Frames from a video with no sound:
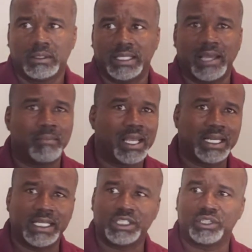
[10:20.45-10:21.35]
They may
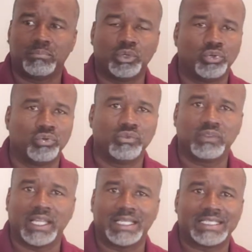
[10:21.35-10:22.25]
need to move
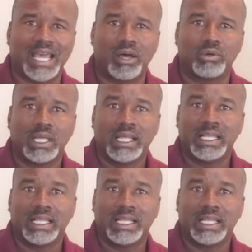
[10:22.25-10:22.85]
things out.